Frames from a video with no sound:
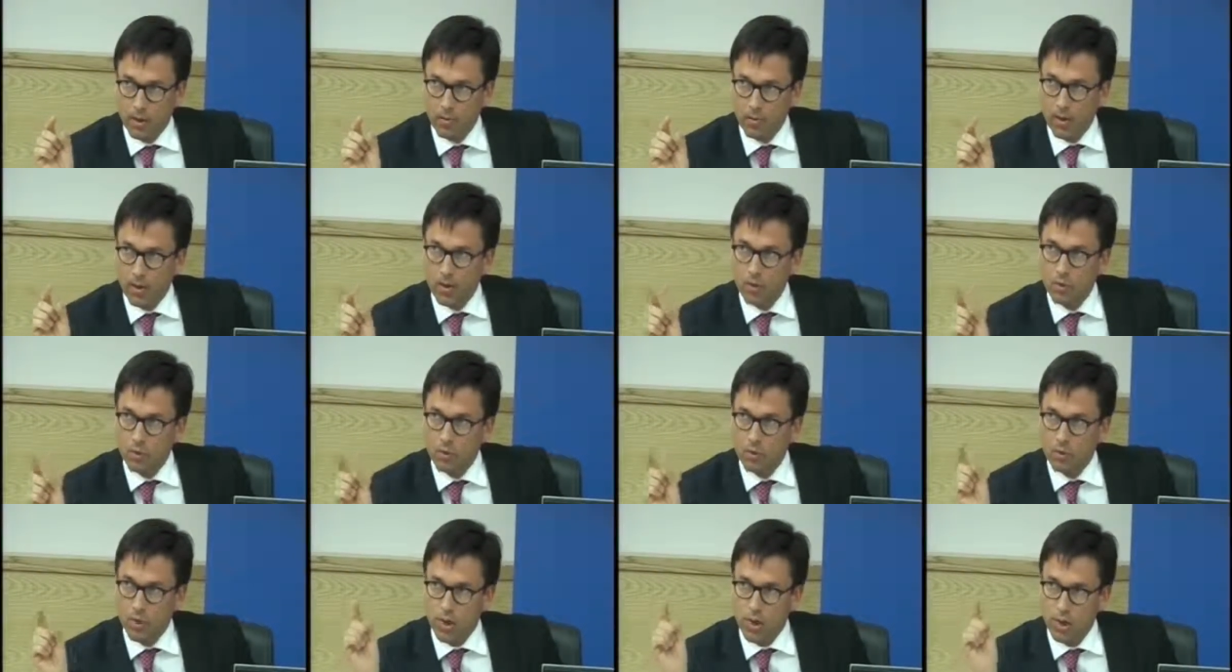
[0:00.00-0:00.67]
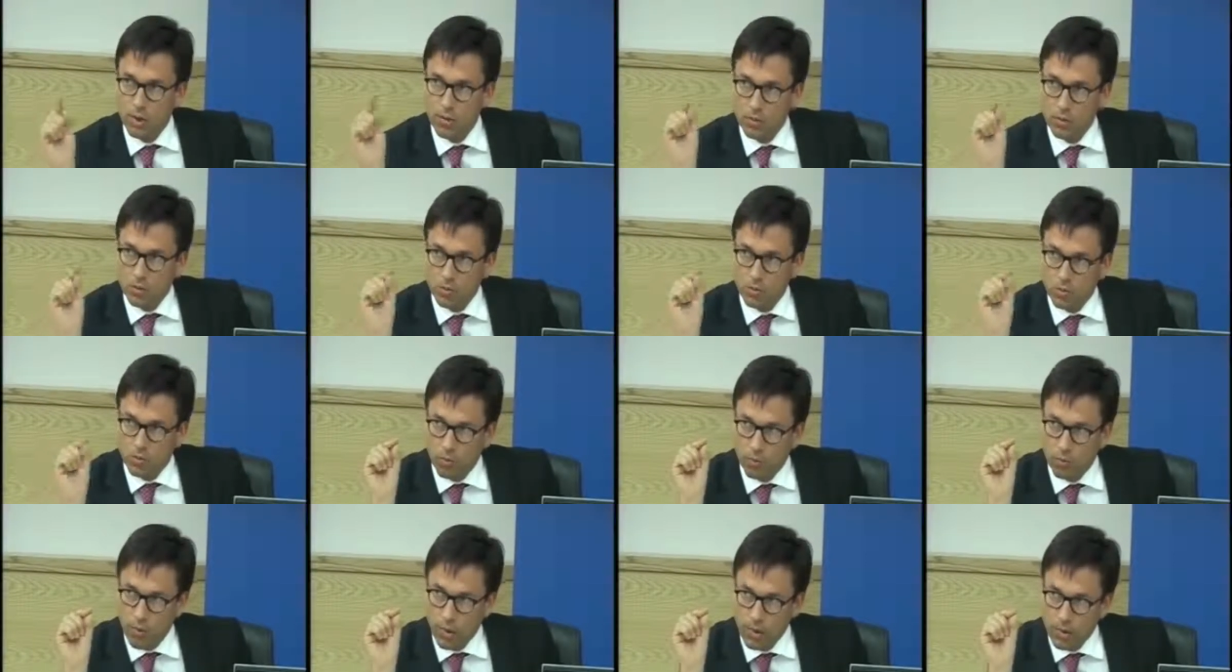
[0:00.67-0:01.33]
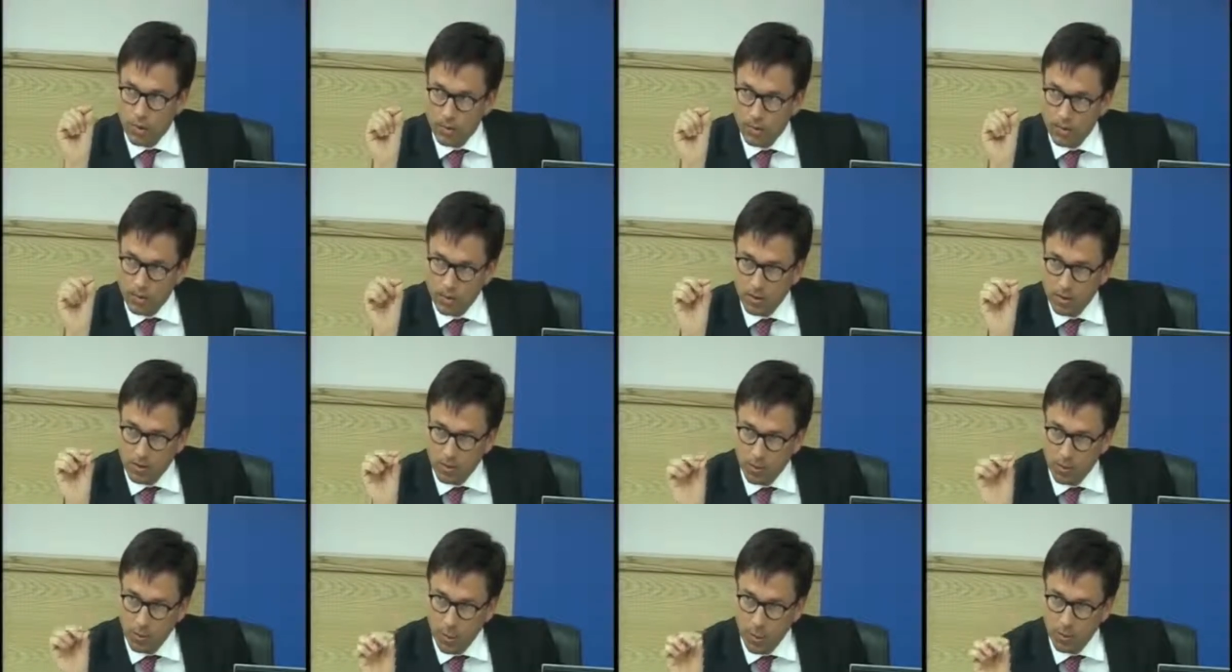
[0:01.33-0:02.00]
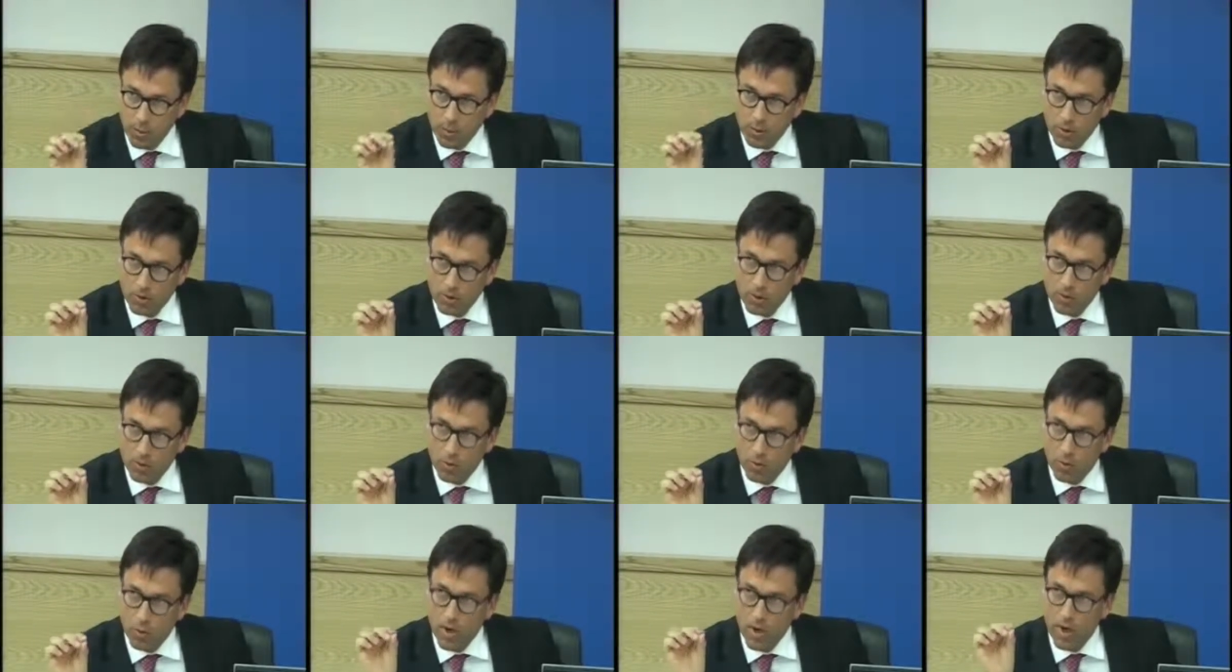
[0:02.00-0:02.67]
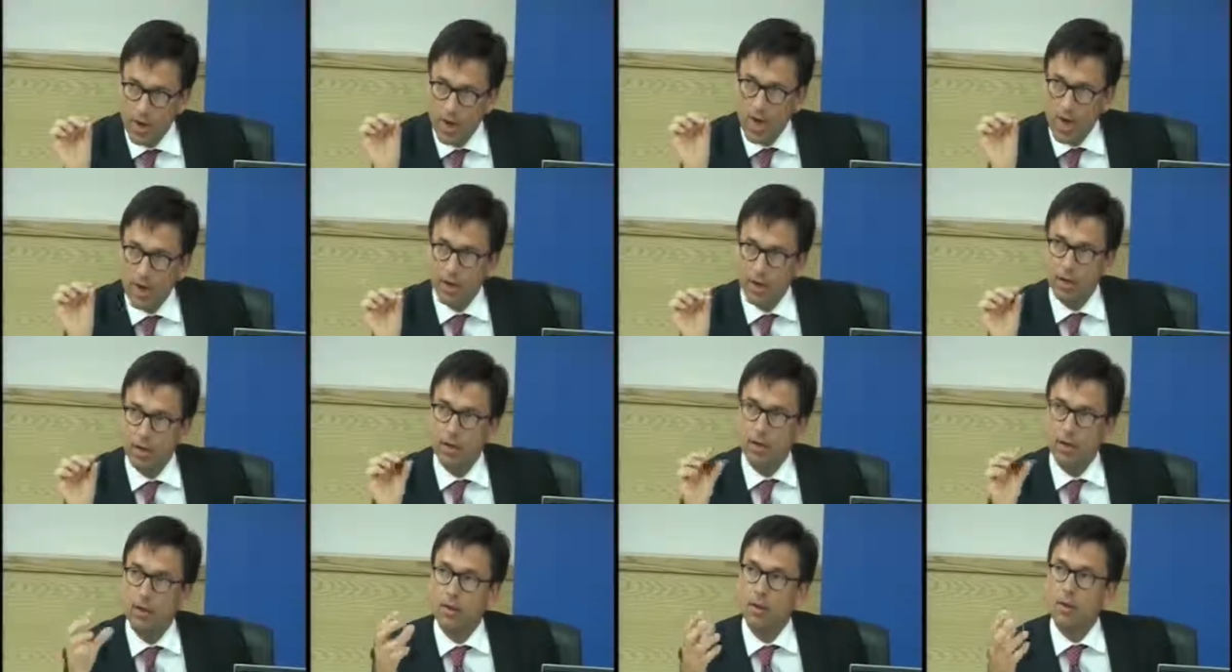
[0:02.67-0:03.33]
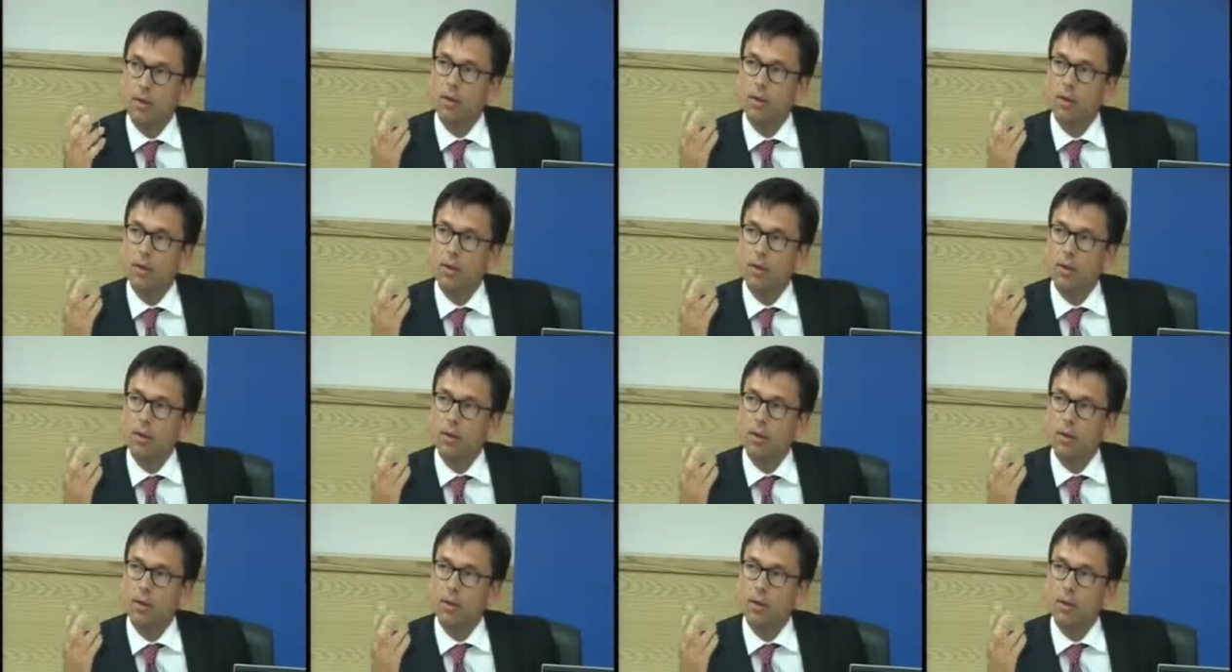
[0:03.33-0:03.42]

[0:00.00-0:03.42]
because at one moment we lack